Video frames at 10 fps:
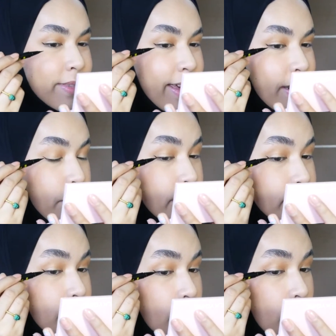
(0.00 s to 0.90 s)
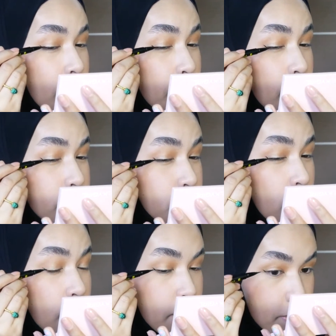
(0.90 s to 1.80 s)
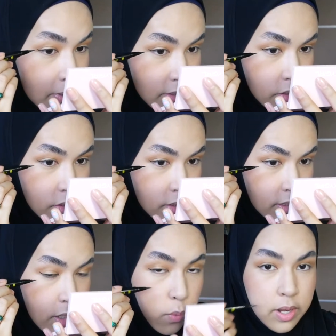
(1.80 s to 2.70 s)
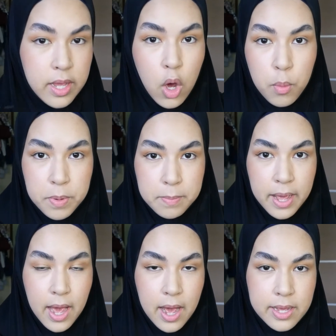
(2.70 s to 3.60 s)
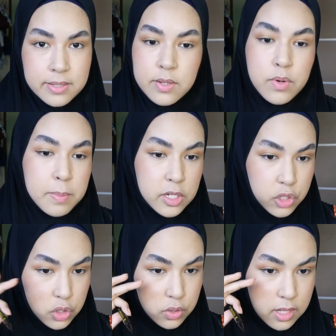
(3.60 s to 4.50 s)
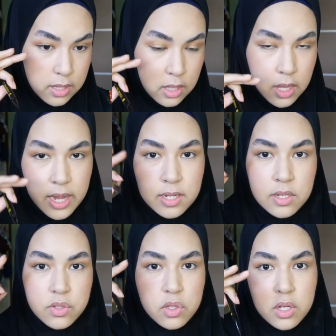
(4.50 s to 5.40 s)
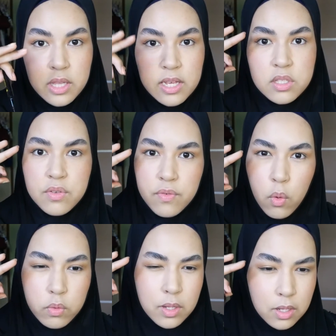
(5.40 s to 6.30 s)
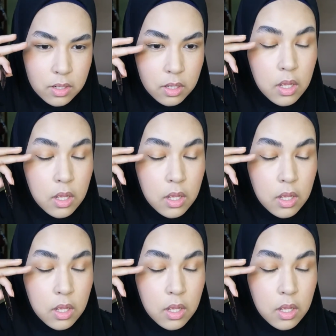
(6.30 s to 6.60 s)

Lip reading: anyways, I'll try my best to just like, when I open my eyes, I want to make sure that the line doesn't look like it's folded.